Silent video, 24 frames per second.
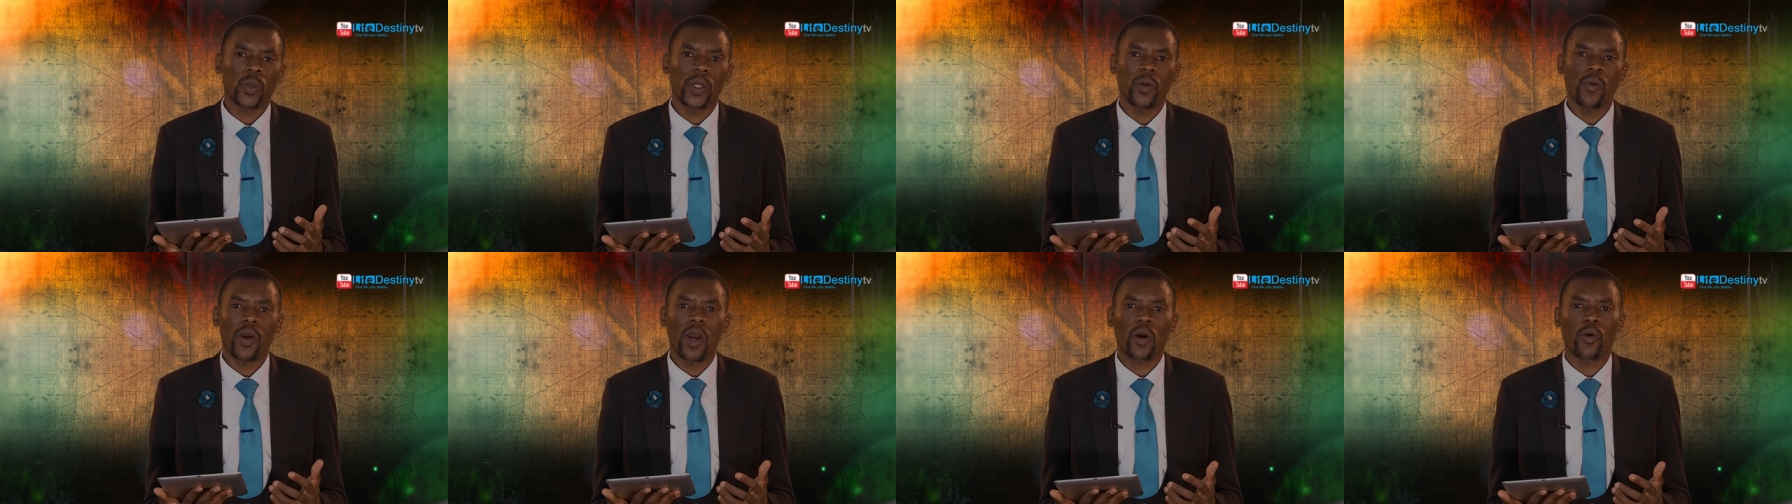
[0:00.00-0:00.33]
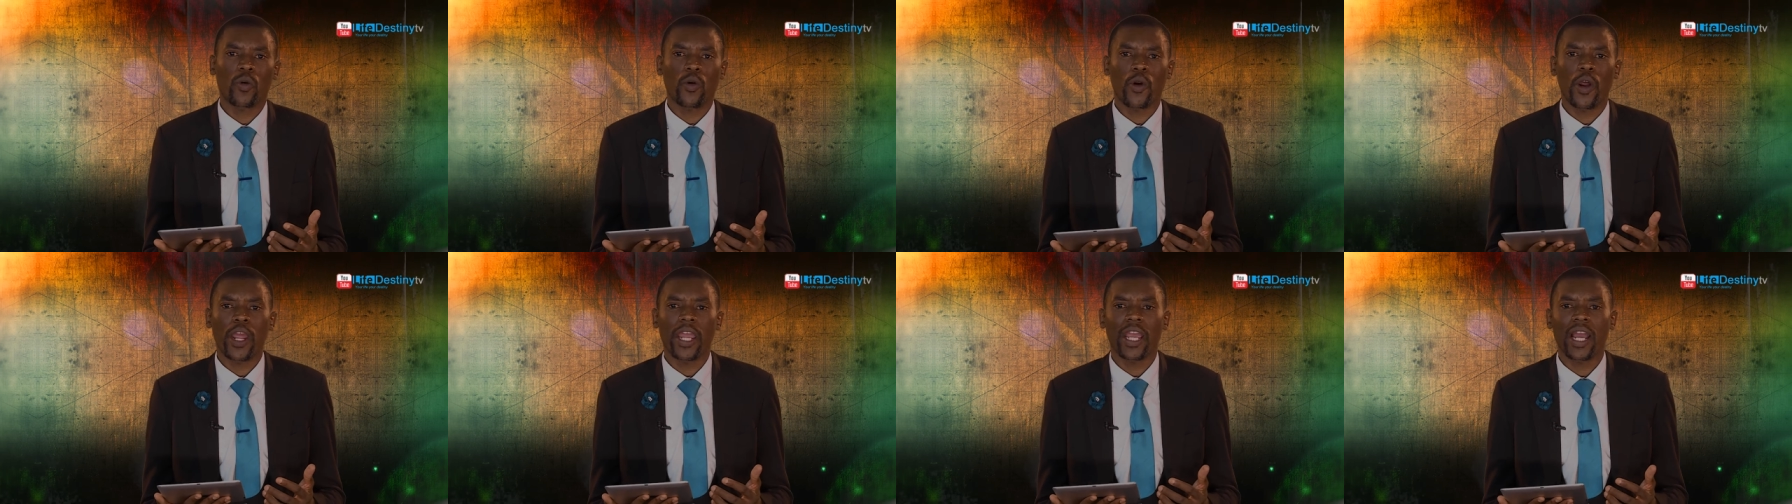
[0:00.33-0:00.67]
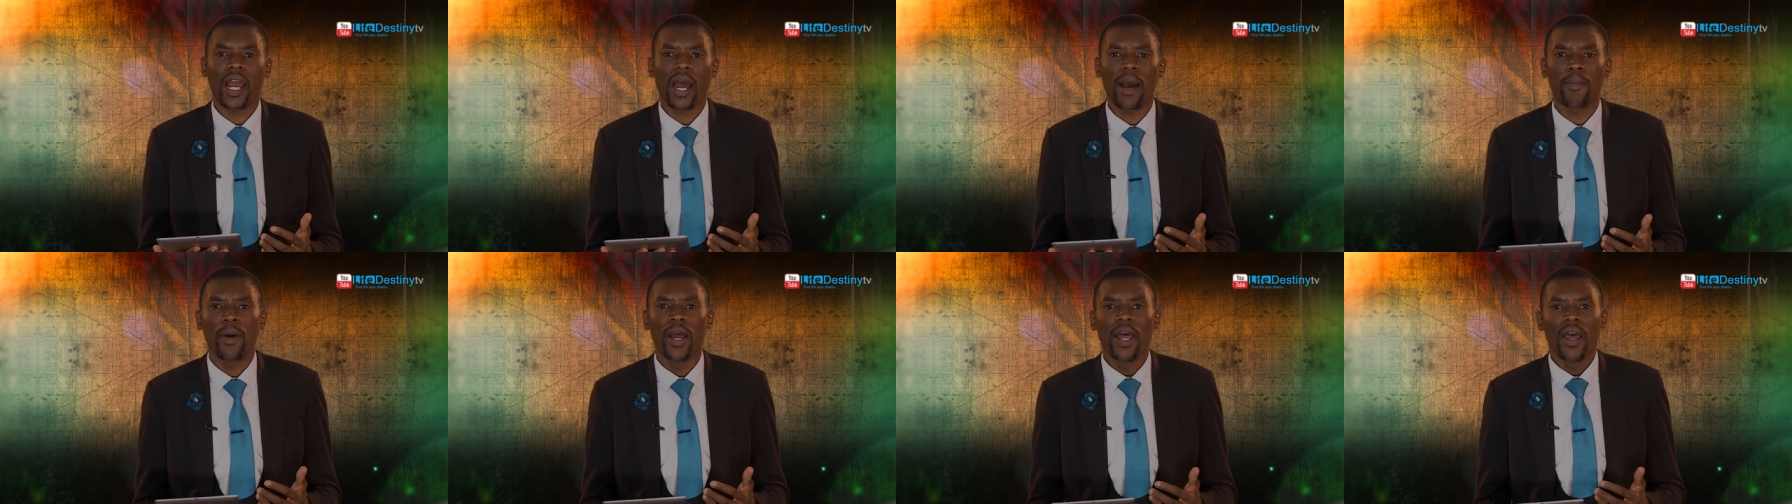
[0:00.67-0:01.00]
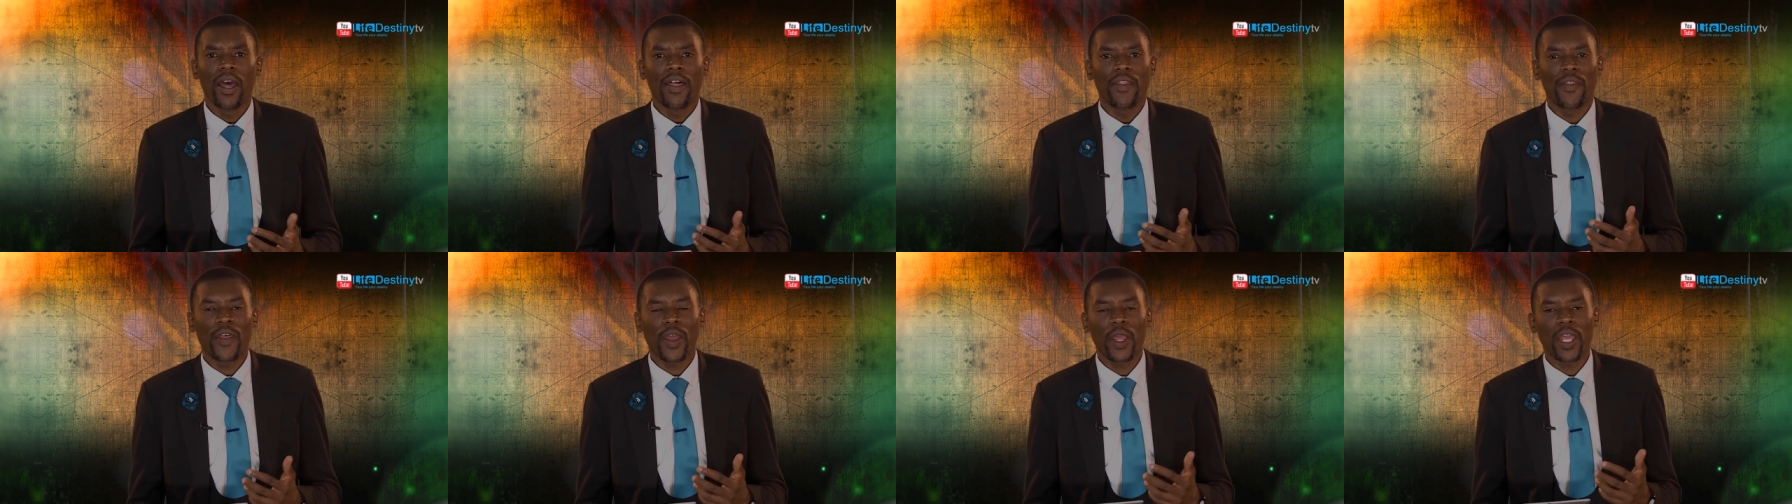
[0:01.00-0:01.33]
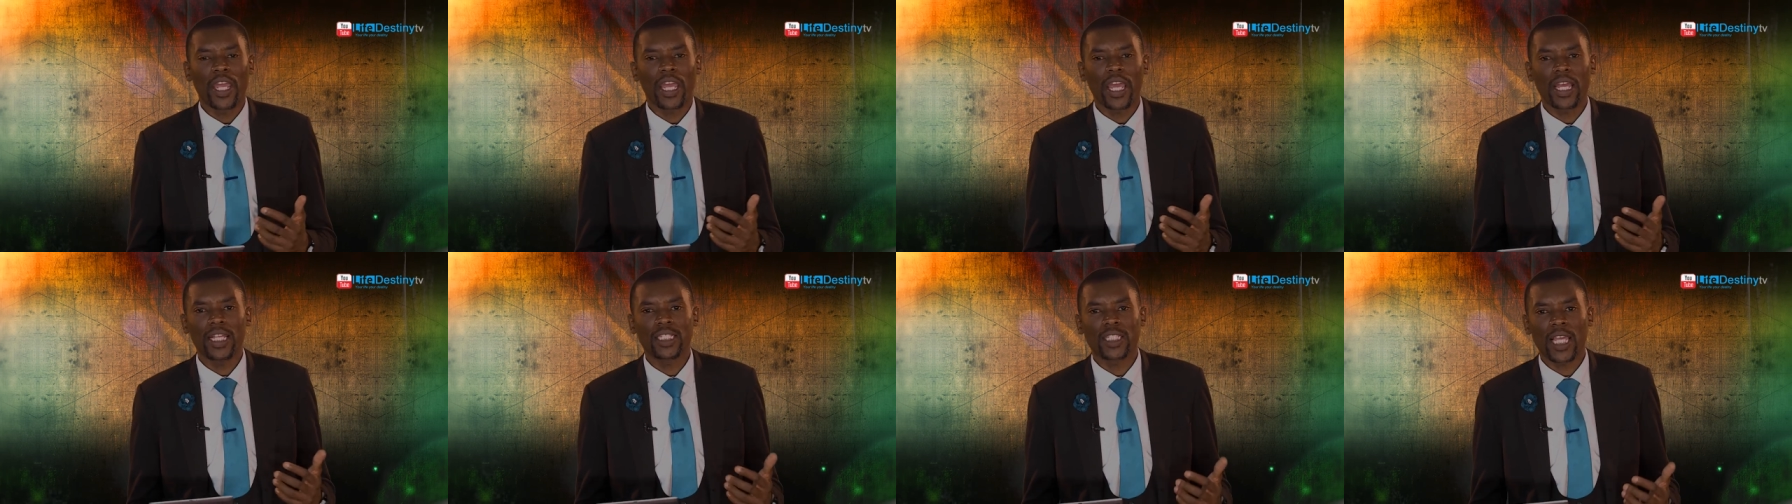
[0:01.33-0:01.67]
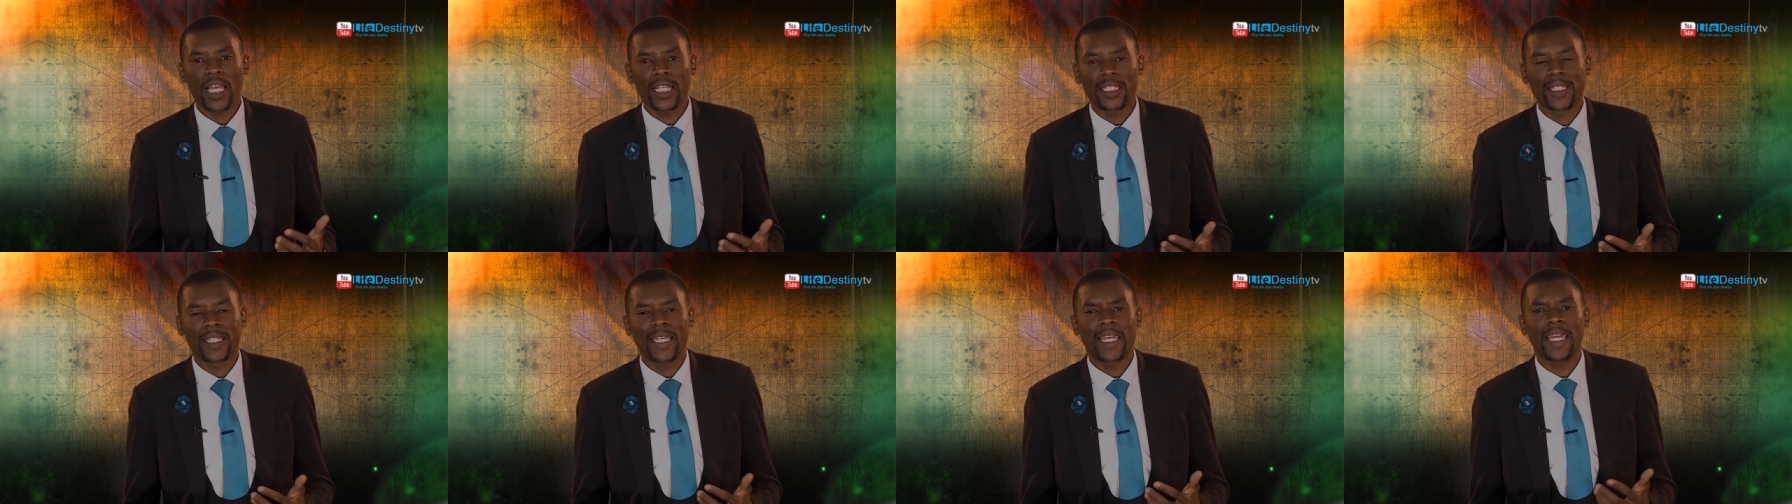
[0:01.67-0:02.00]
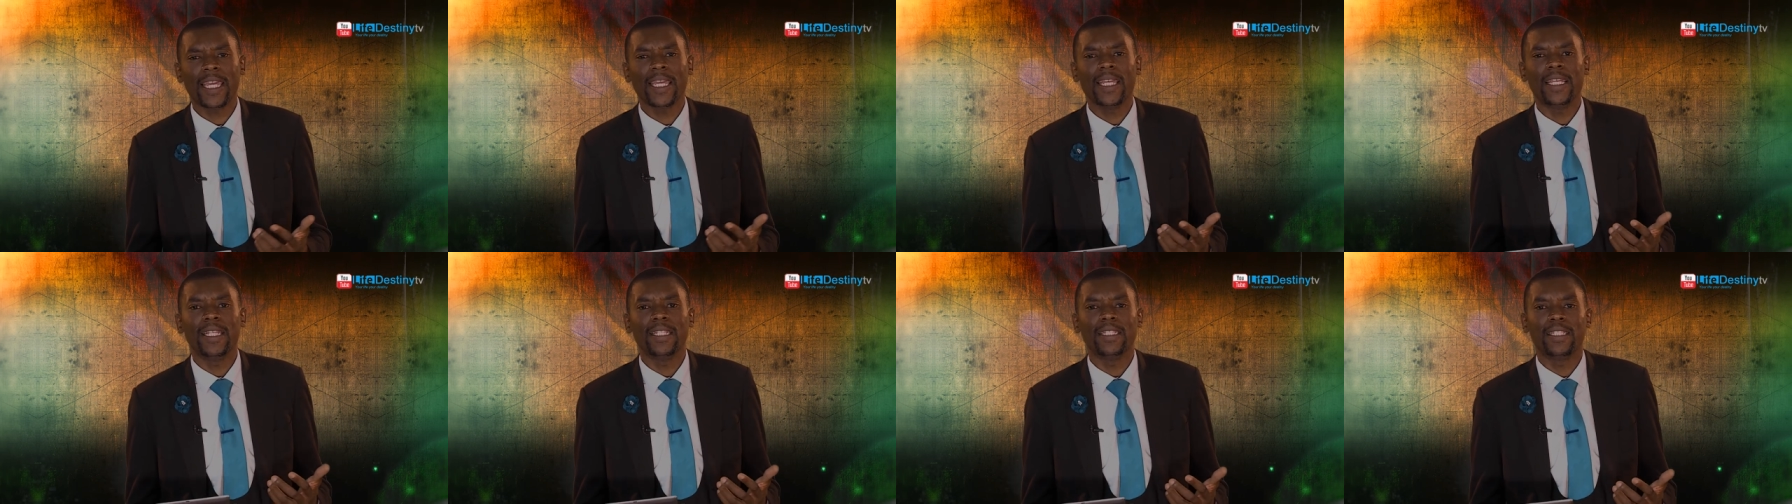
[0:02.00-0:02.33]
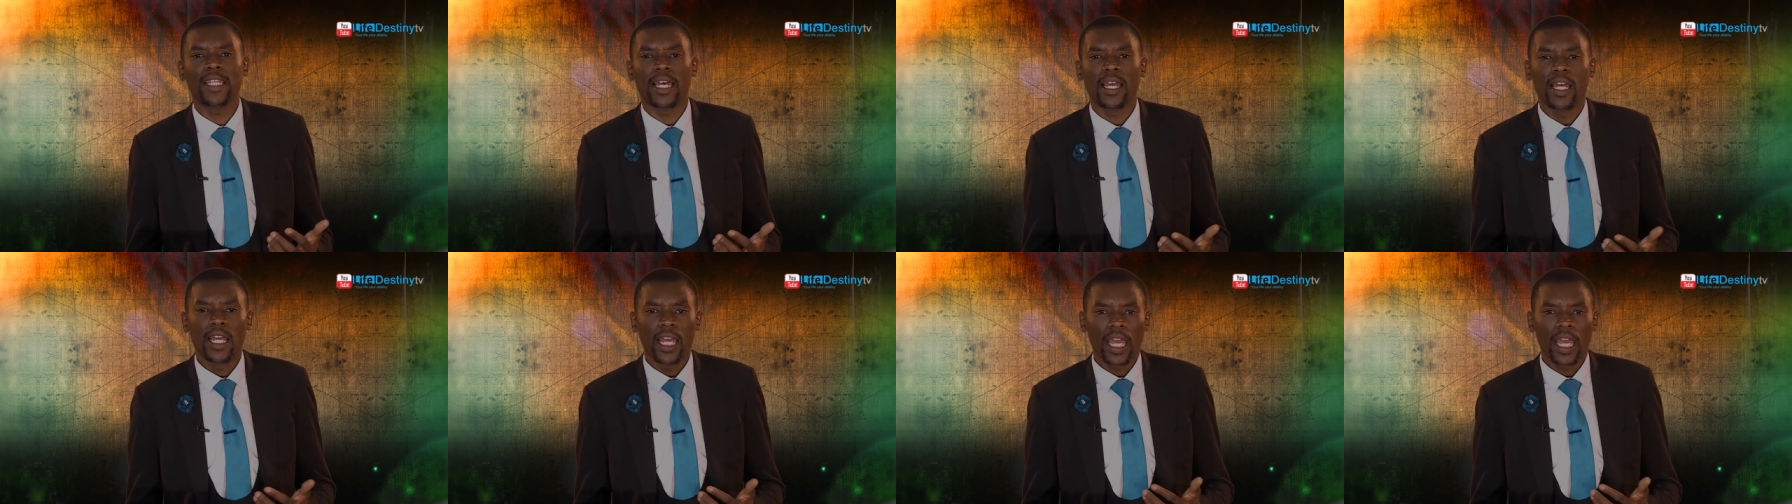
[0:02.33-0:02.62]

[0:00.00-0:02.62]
when we were growing up, they, as, as kids,